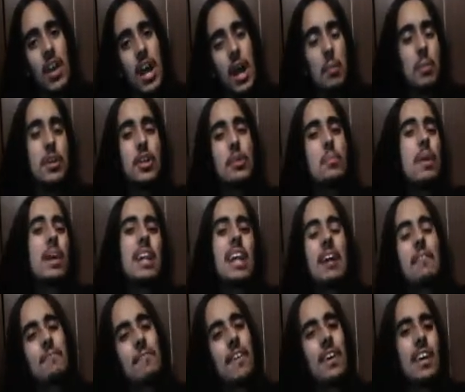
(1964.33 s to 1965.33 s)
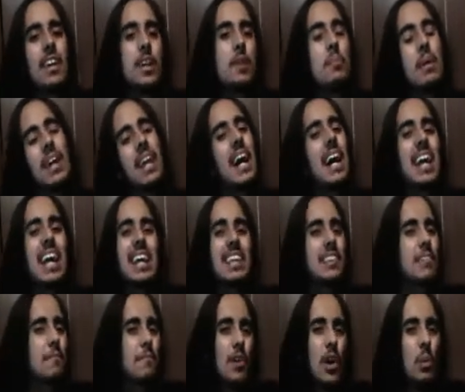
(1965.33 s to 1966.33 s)
I mean, you may not hate
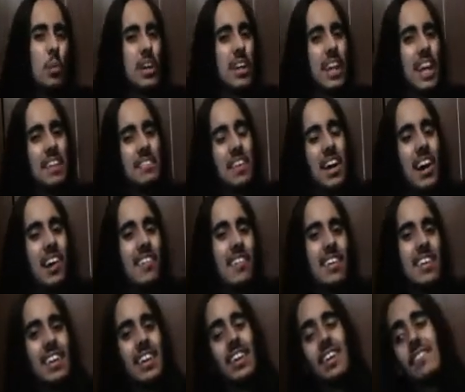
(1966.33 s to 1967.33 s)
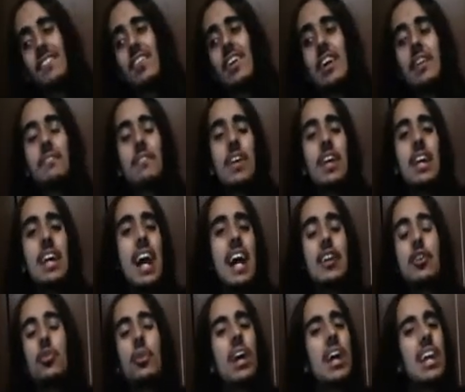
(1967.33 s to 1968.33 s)
the film when it came out, but me, I
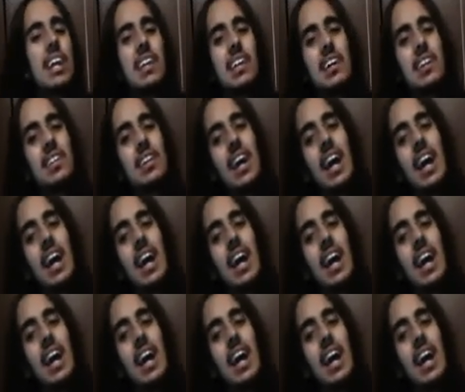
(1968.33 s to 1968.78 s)
don't hate it.